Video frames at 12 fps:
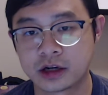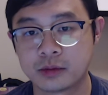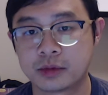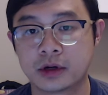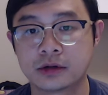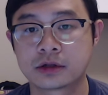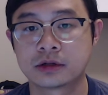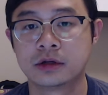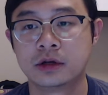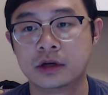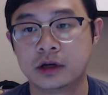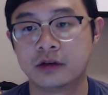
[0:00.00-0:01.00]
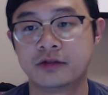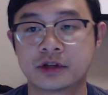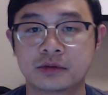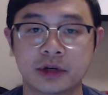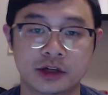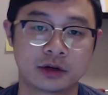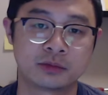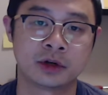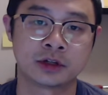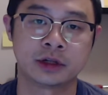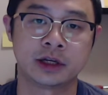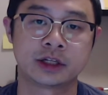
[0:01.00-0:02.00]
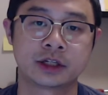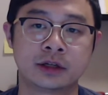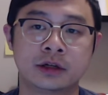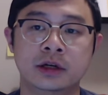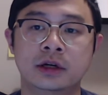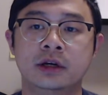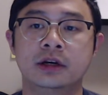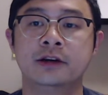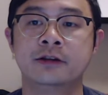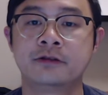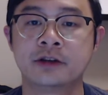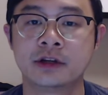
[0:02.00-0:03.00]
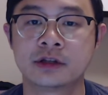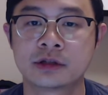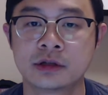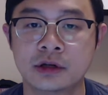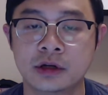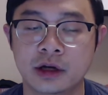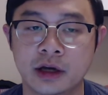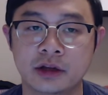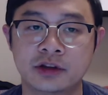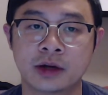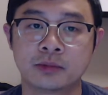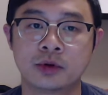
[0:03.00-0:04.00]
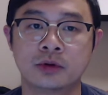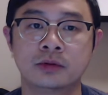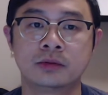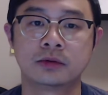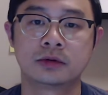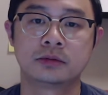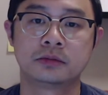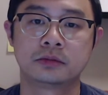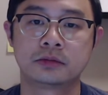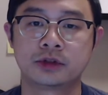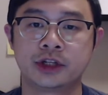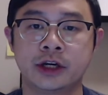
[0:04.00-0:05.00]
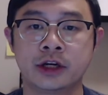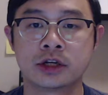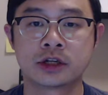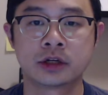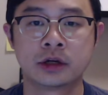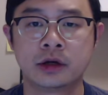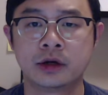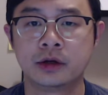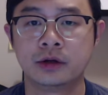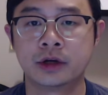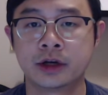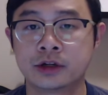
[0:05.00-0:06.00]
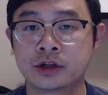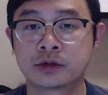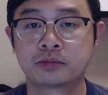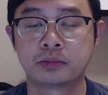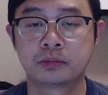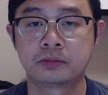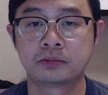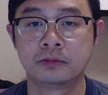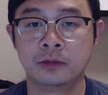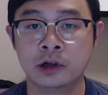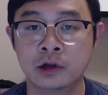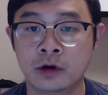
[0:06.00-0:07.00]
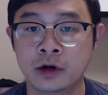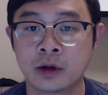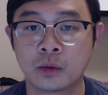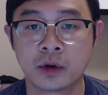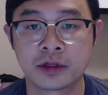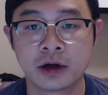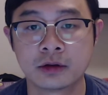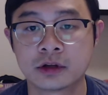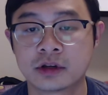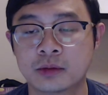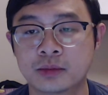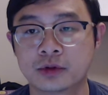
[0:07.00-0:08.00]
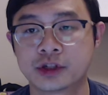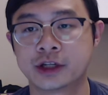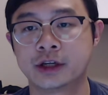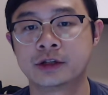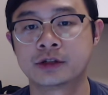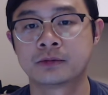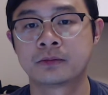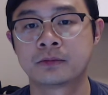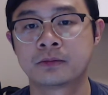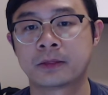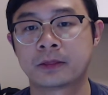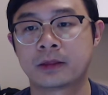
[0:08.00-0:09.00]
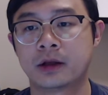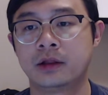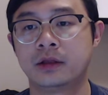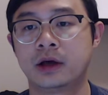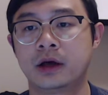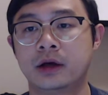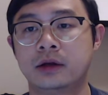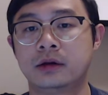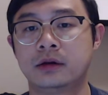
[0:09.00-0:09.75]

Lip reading: pulse if it's a metric modulation. If it's a tempo change, you can just learn it without the tempo change and then